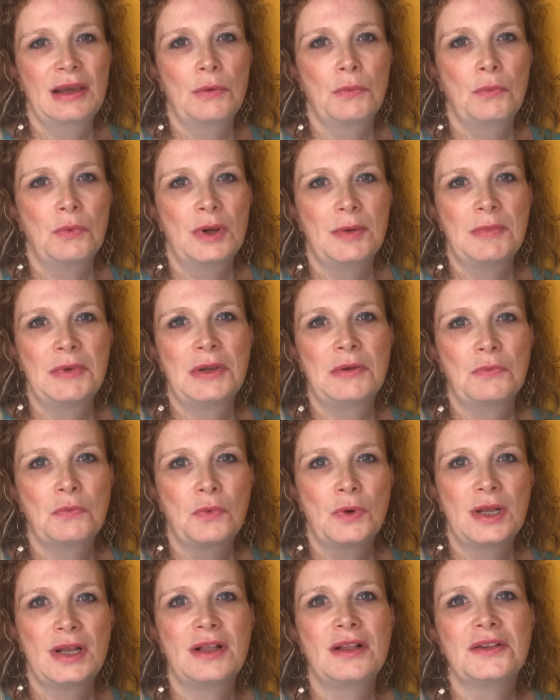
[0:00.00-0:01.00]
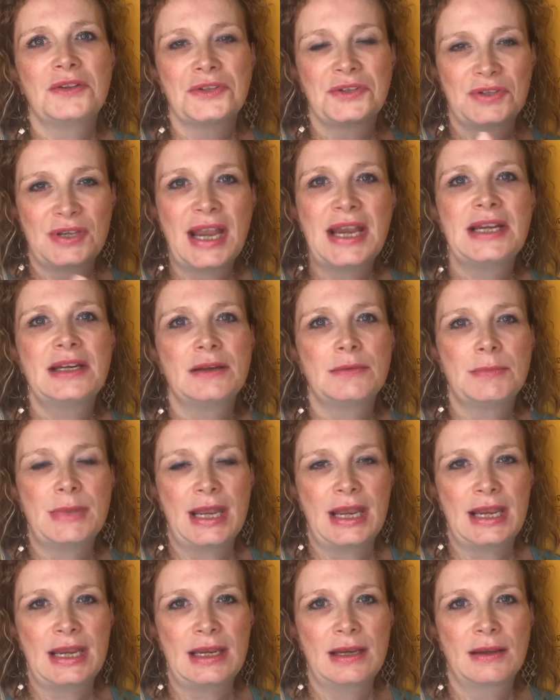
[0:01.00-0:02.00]
women will say to
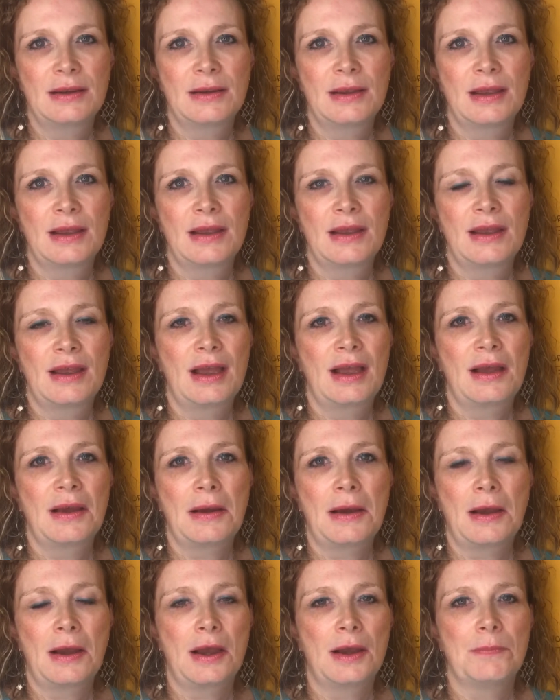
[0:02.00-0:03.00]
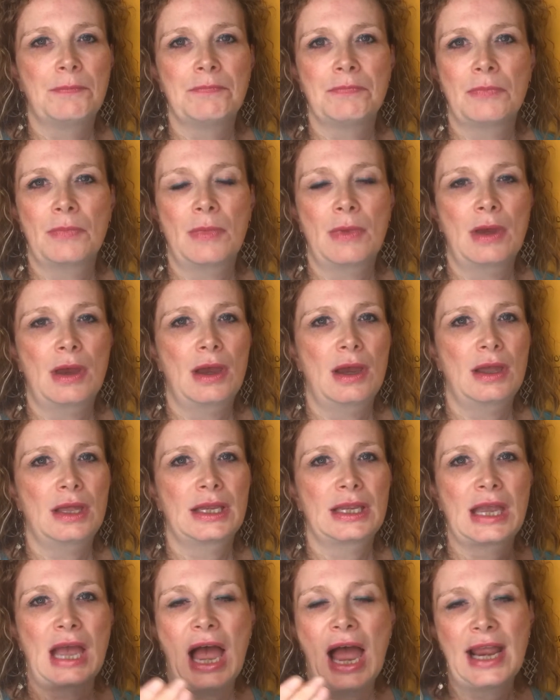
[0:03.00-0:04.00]
me, I
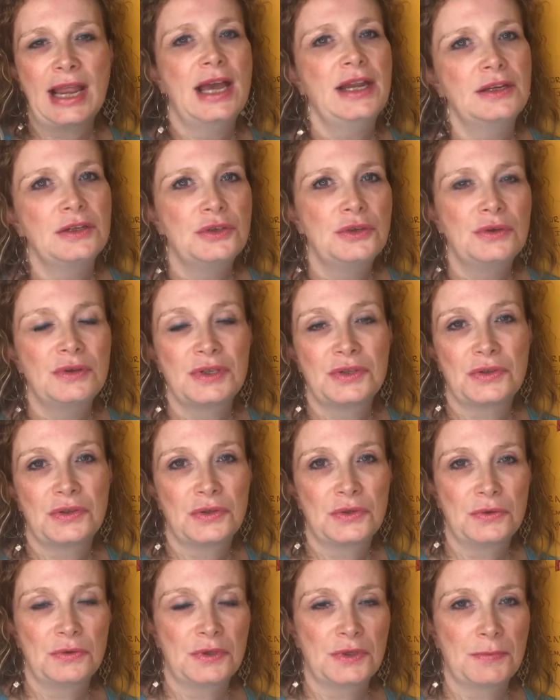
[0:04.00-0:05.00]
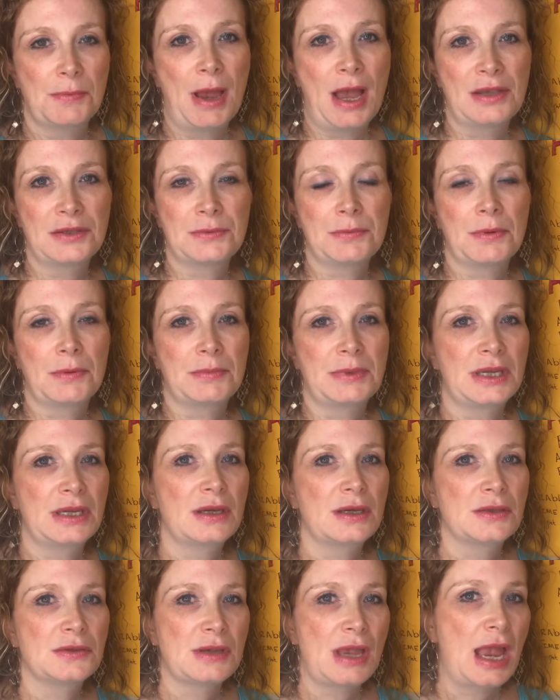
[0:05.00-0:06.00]
got to do this as soon as possible
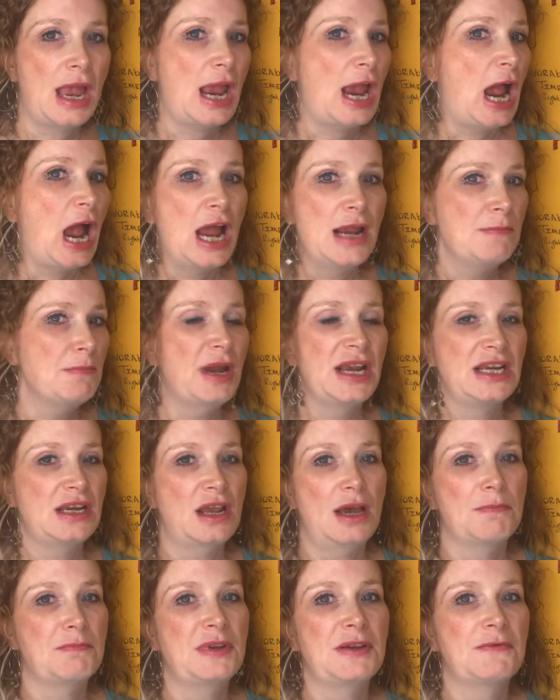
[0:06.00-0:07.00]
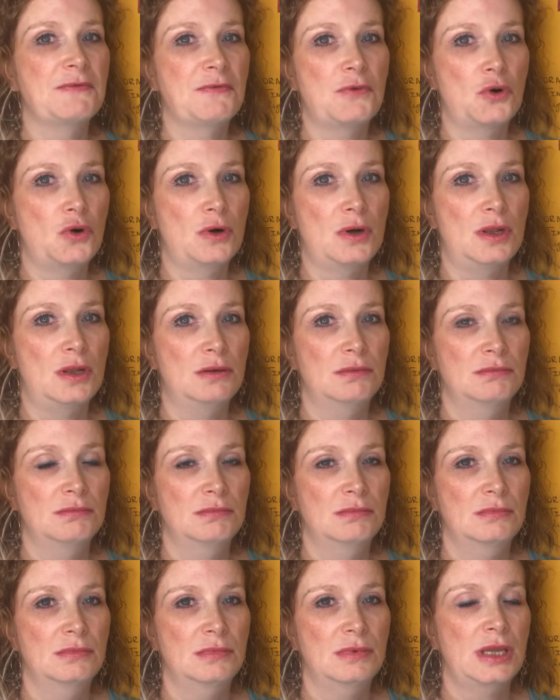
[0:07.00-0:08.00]
because I might not be fertile.
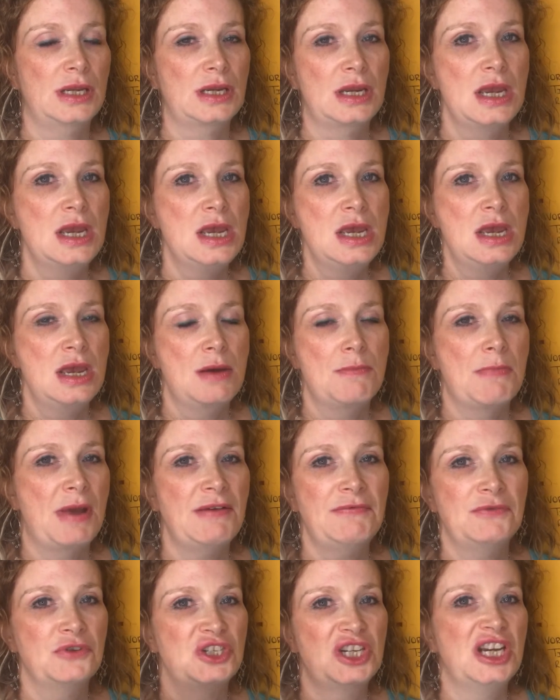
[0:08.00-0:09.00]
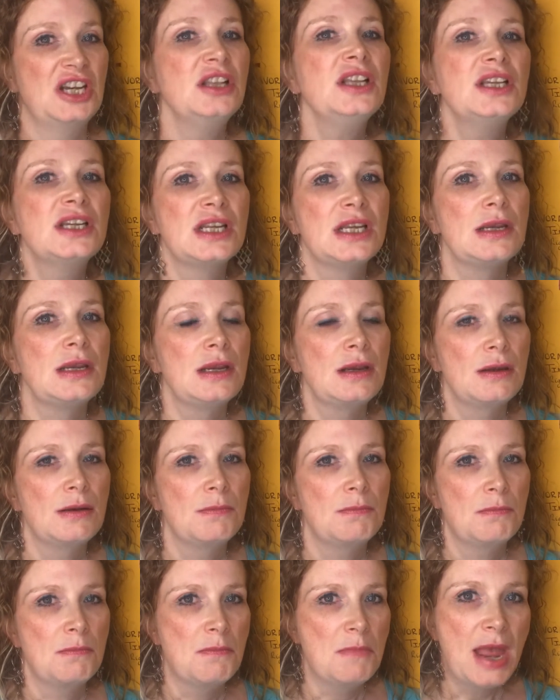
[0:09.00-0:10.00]
Like, my fertility
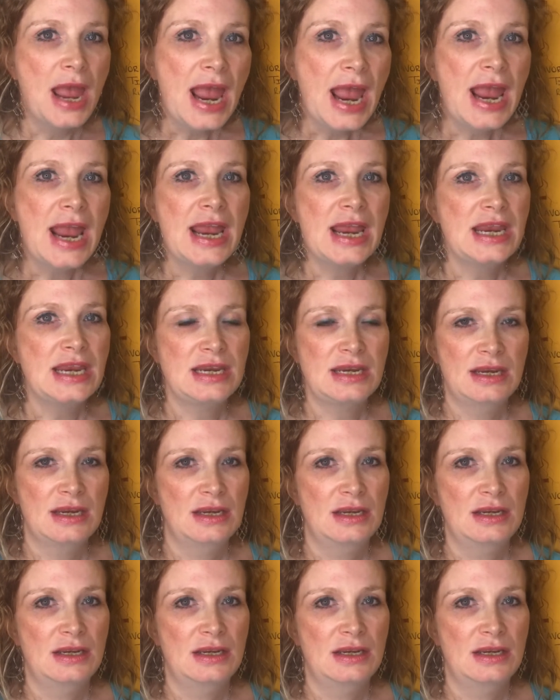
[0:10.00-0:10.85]
may,